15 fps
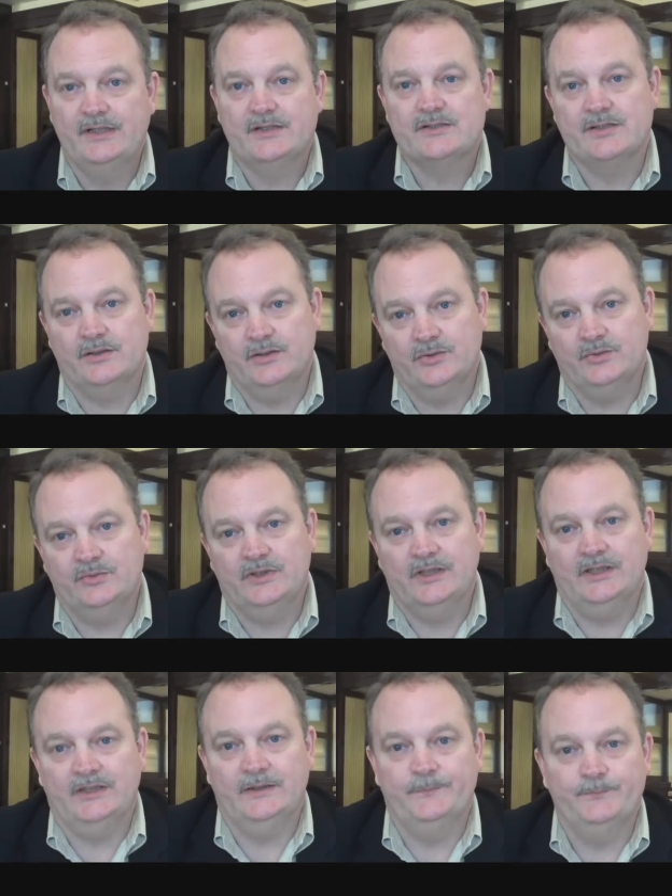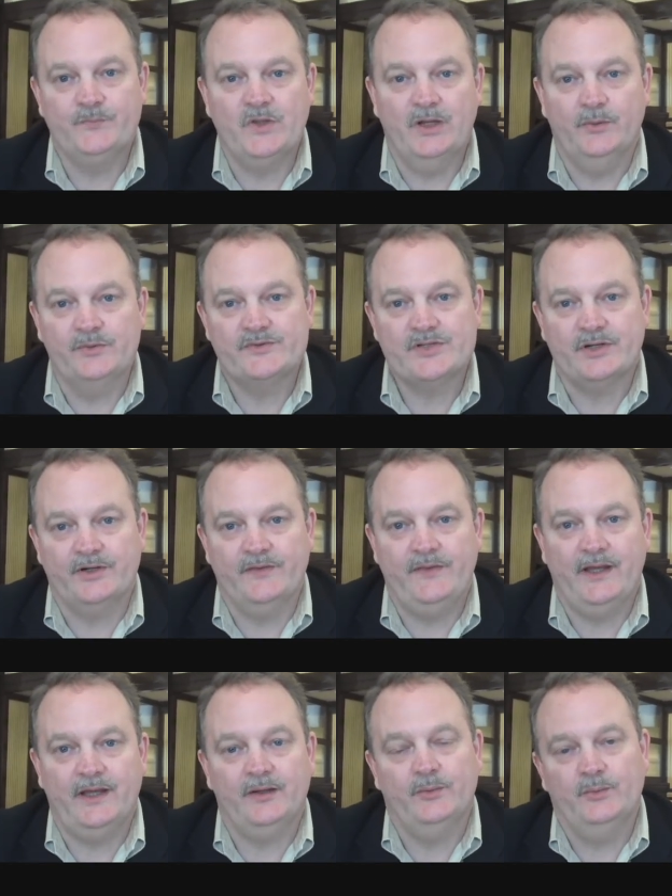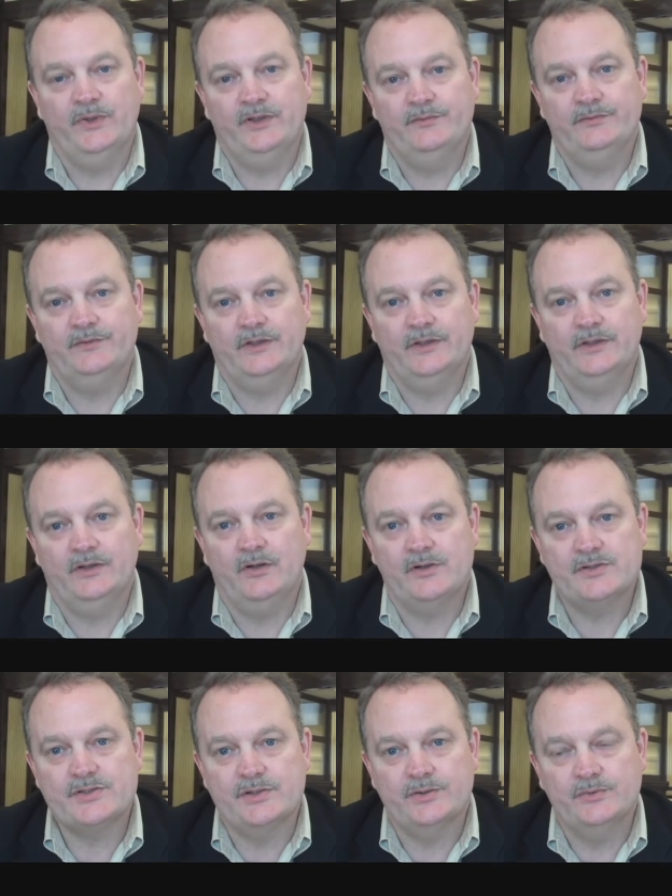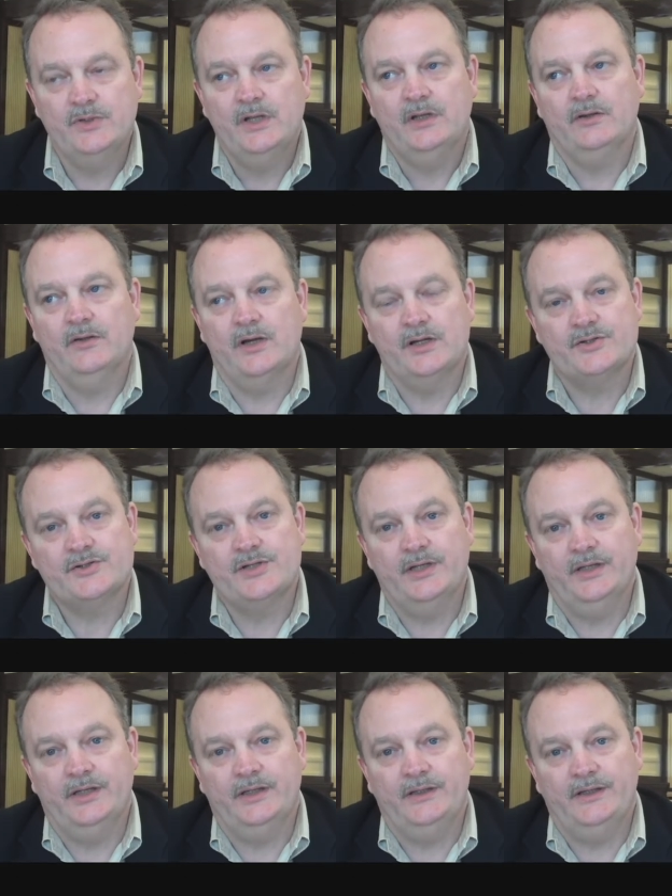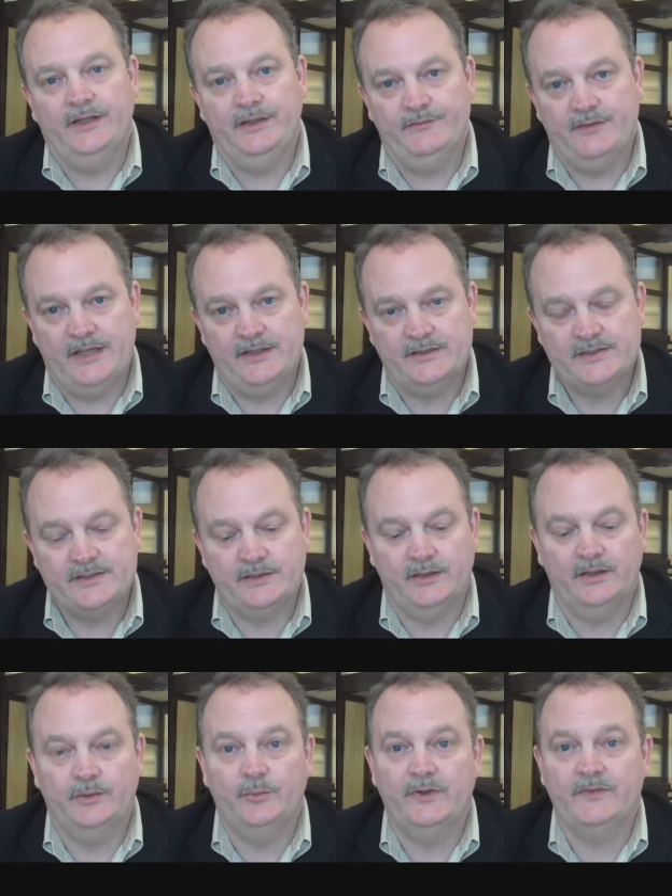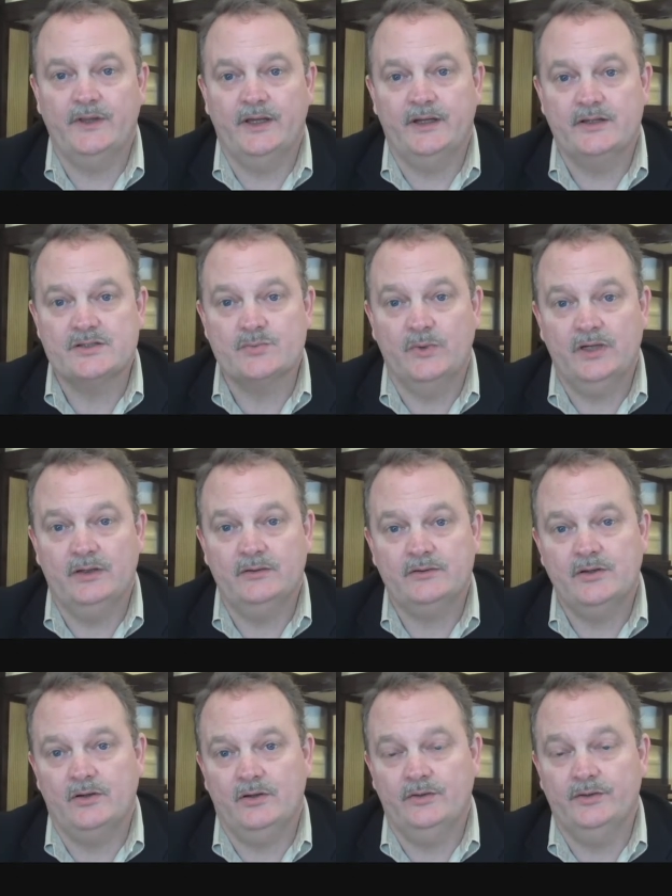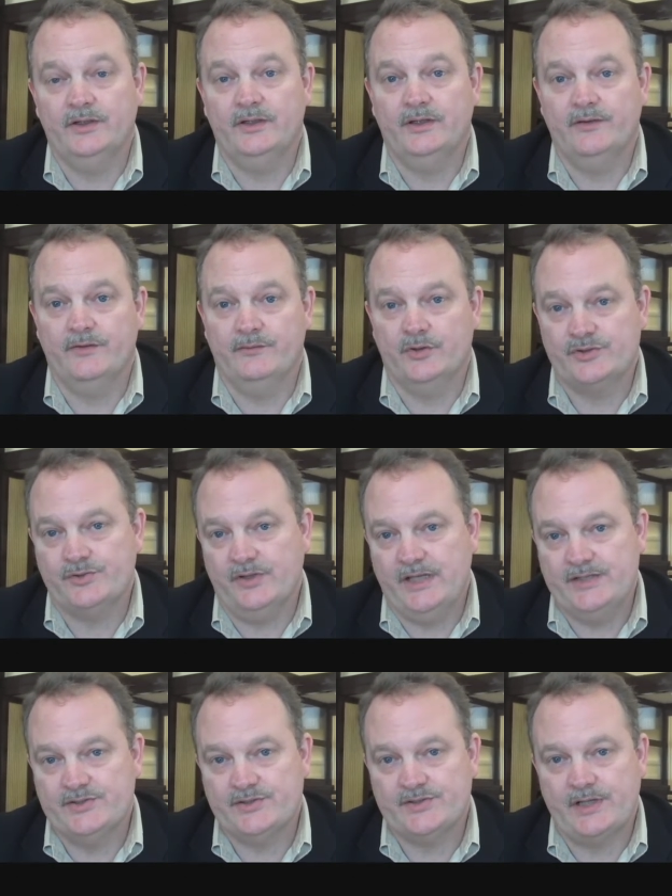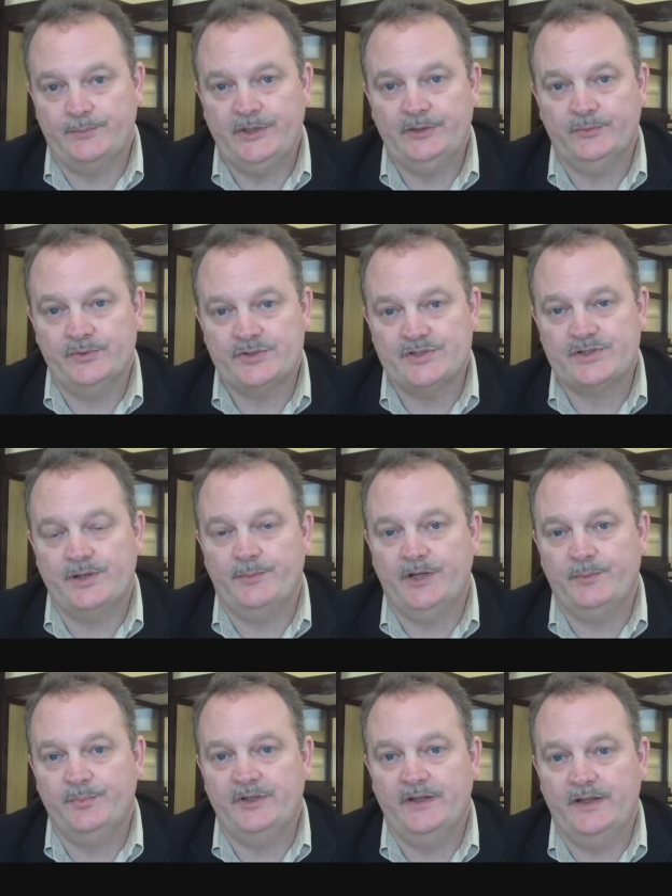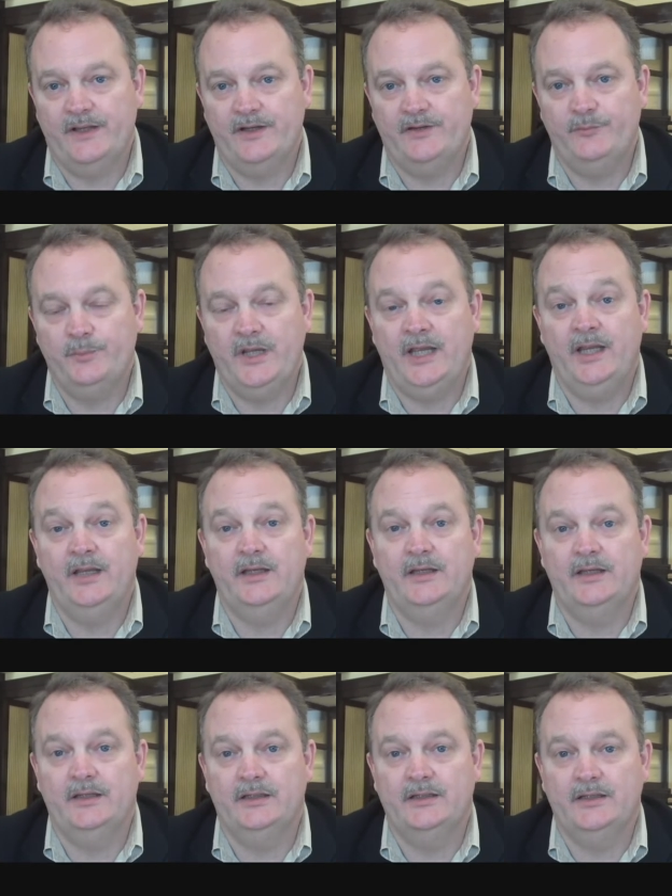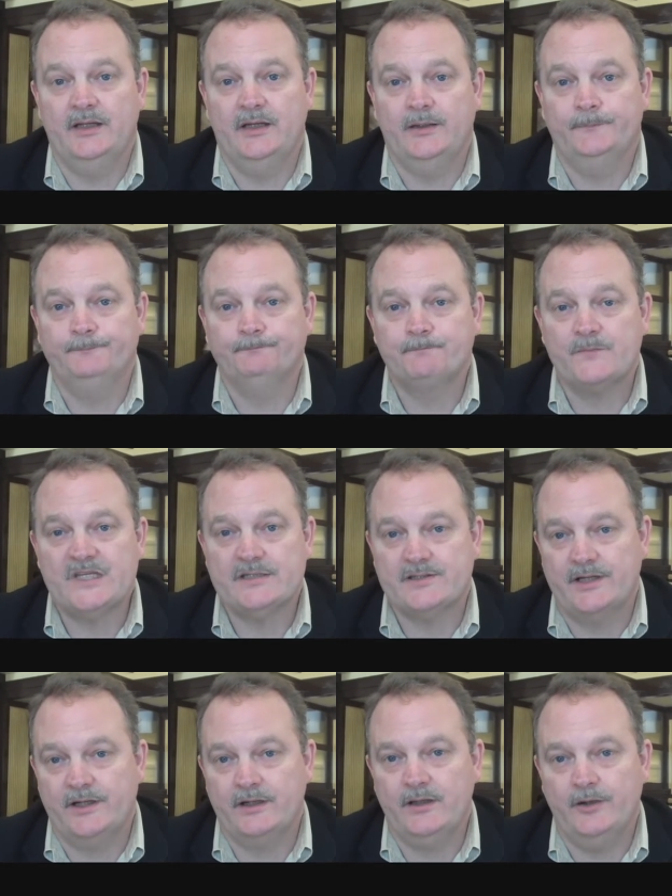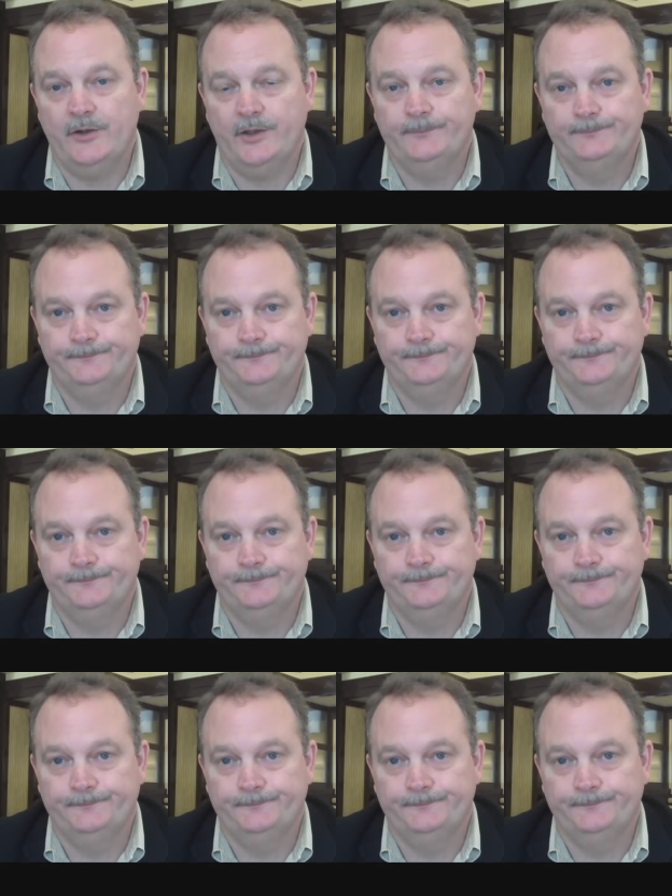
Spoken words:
So we started that, and we've also launched an event with that as well called the Virtual Edge Summit, which is coming up in the end of May in Santa Clara.